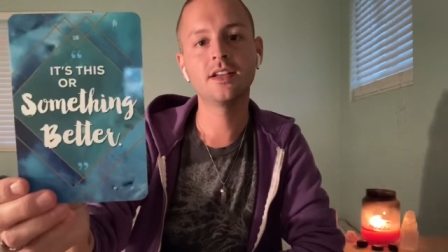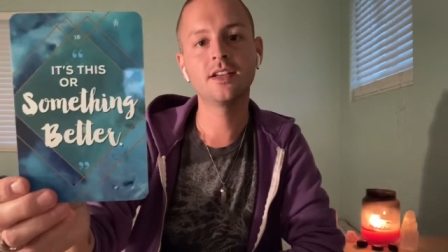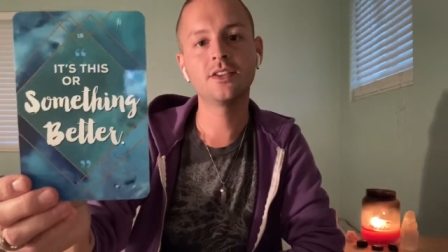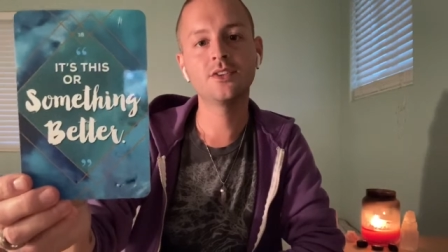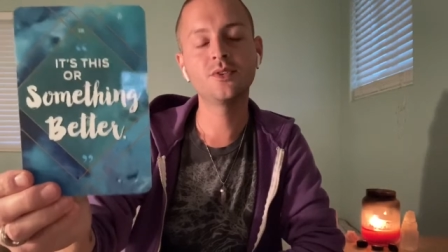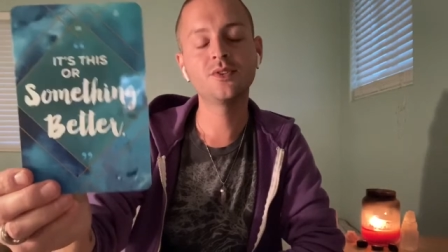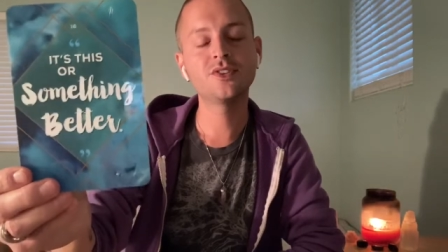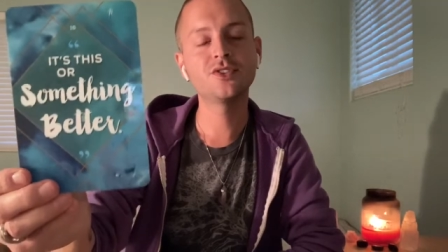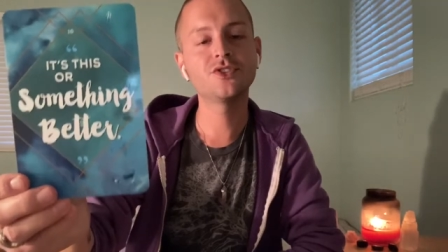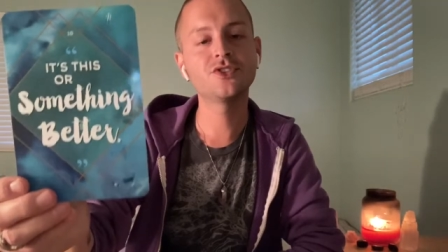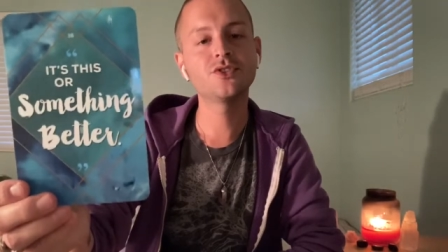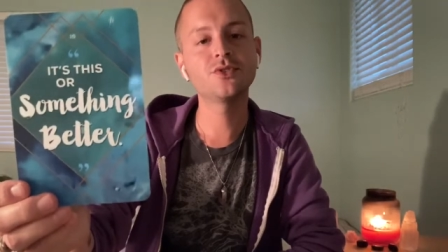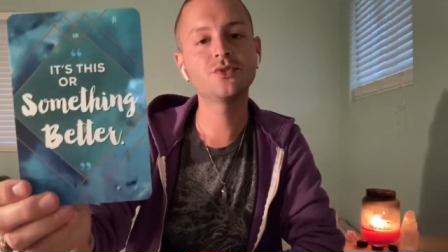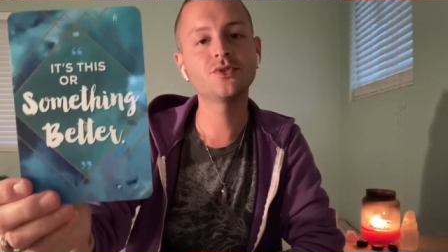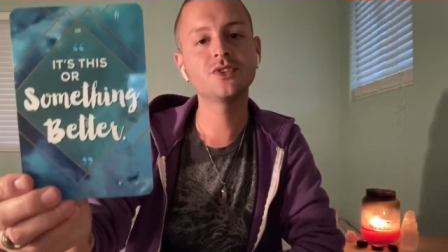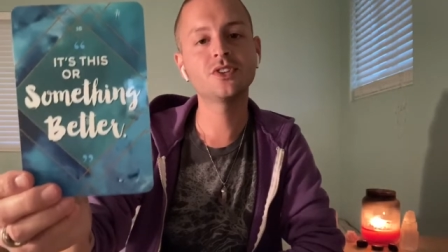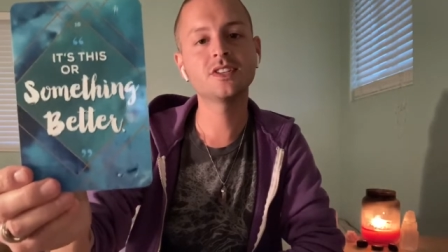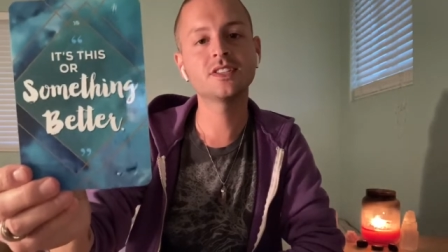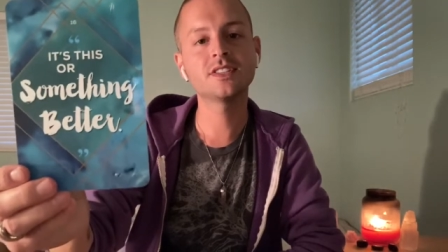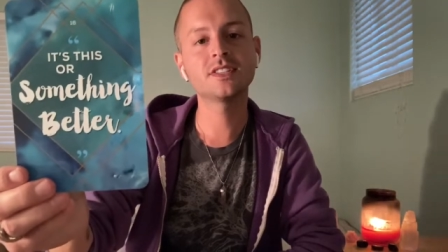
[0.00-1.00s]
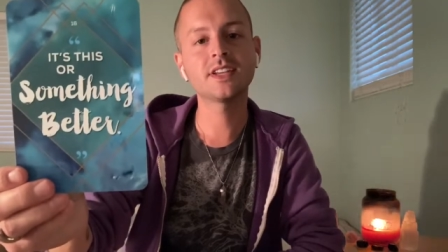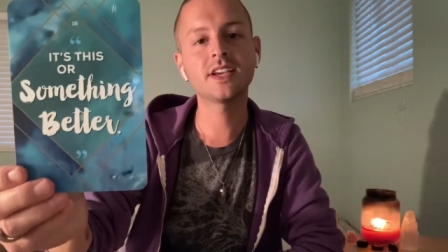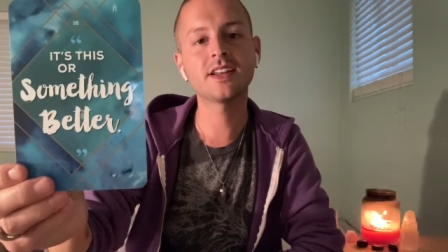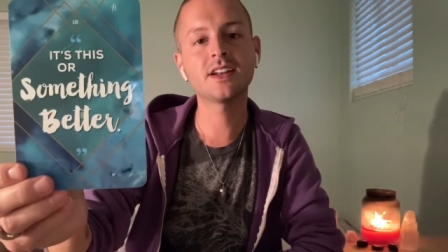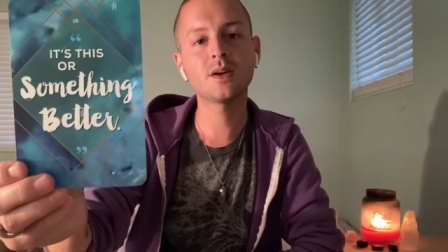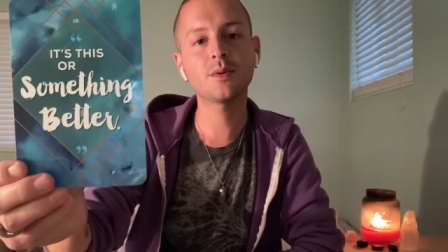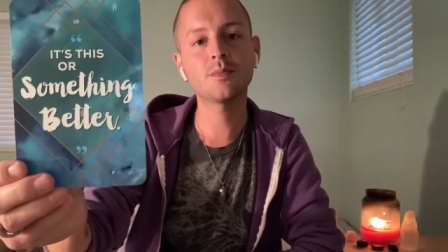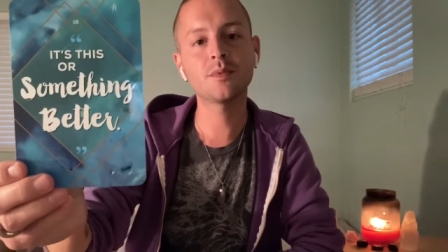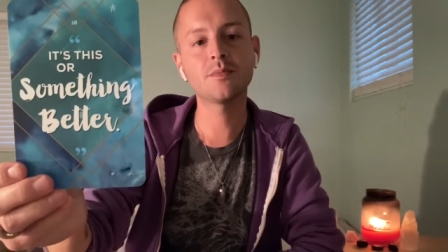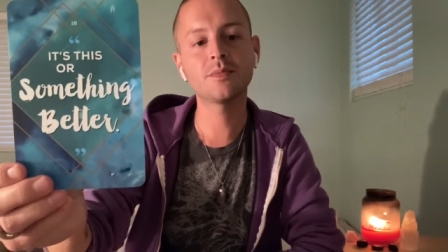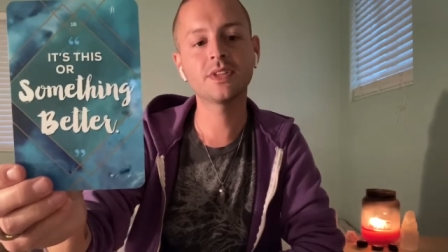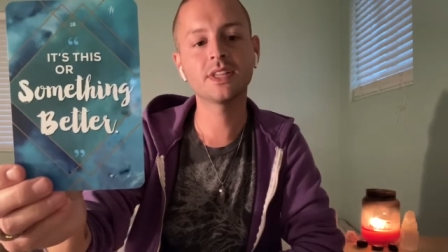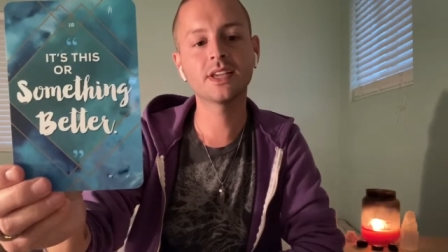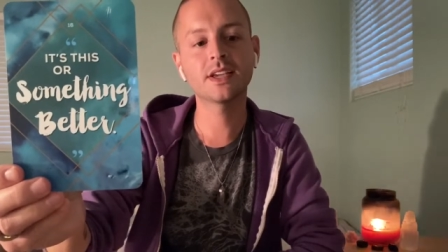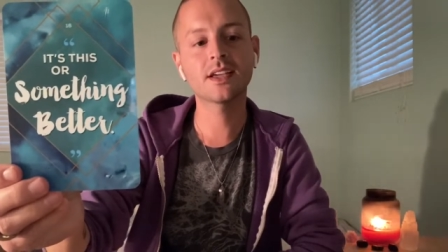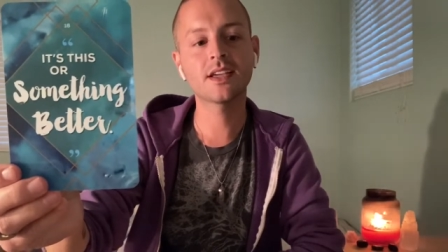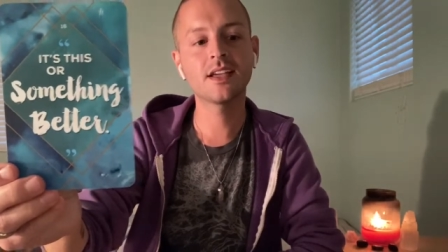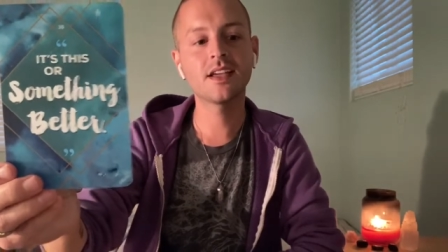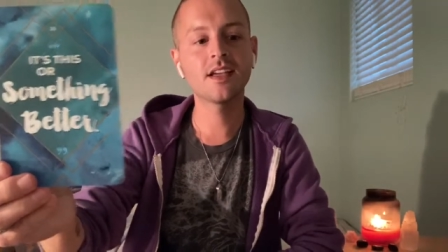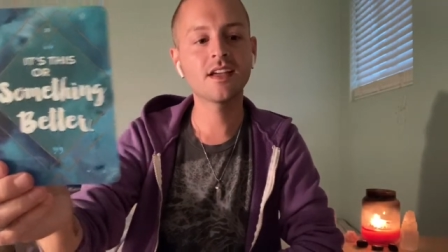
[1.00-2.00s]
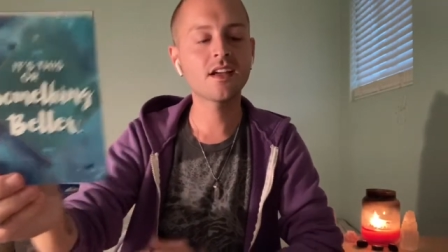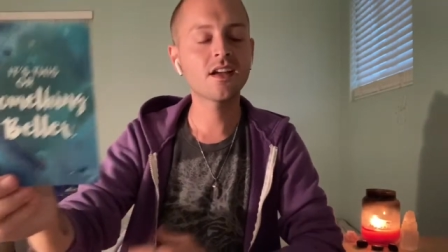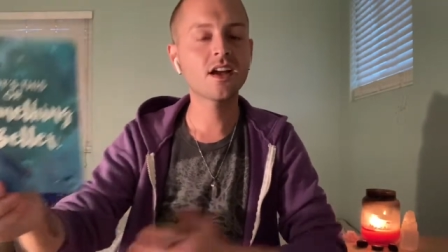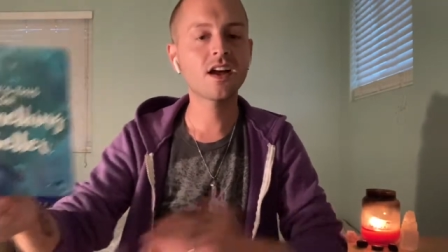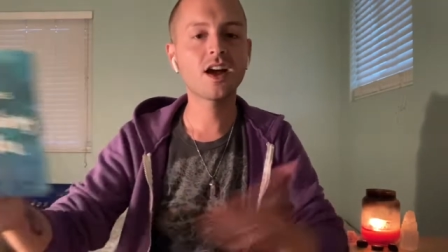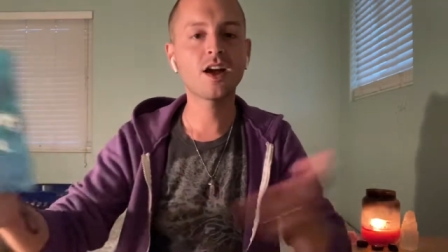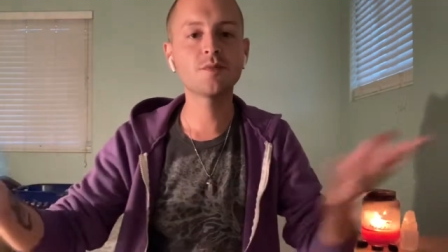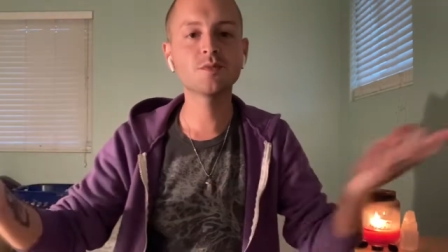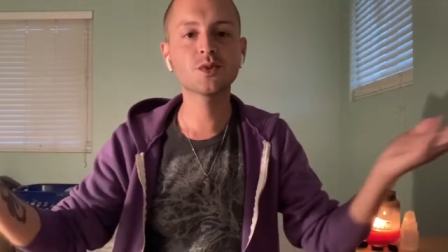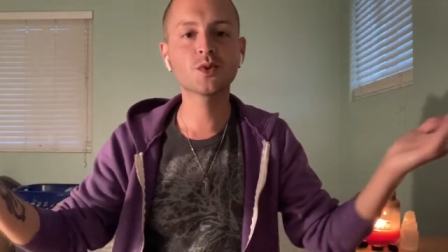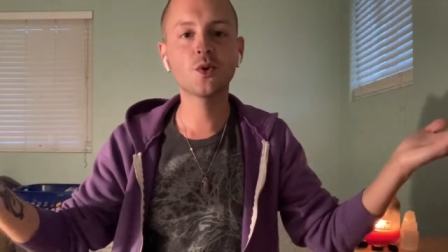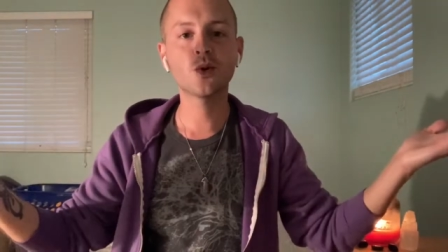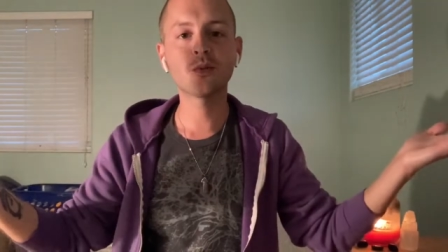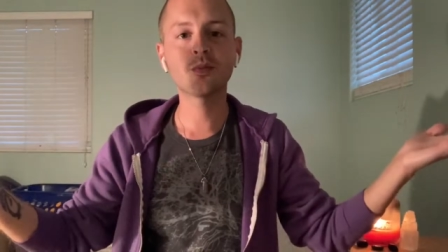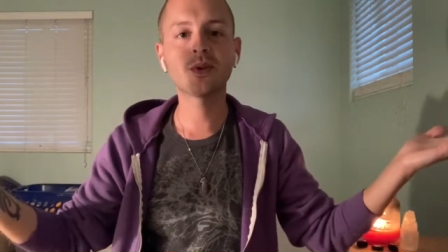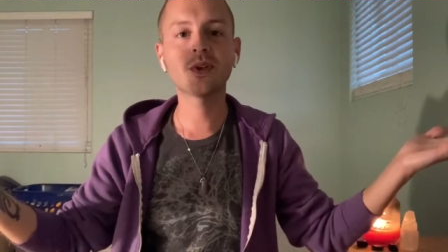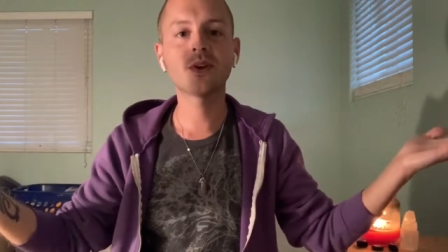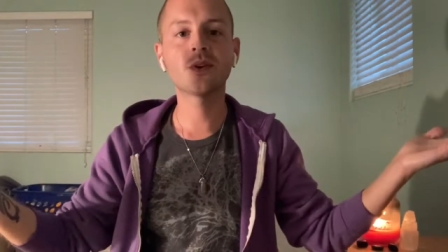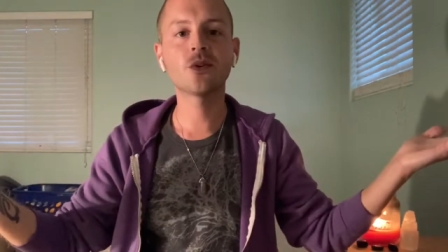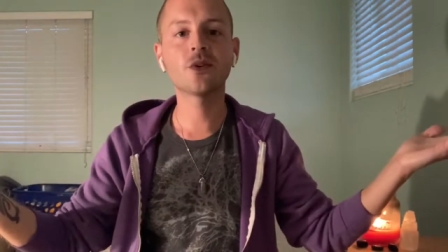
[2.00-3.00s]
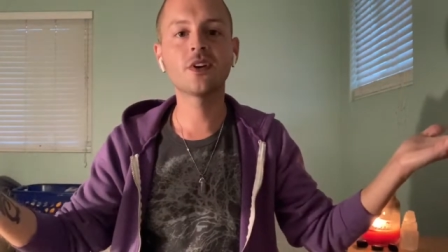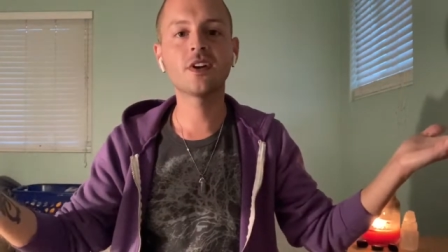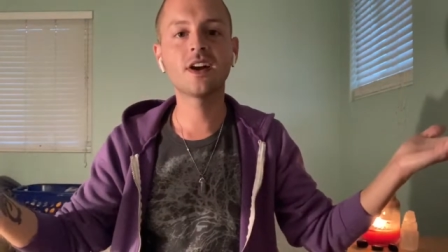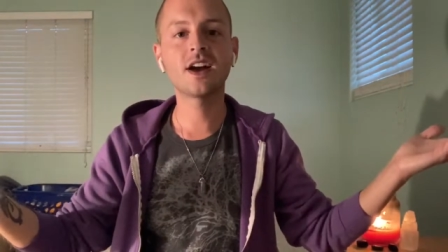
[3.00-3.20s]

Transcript: You can choose. You can stand up and be like, I'm Scorpio.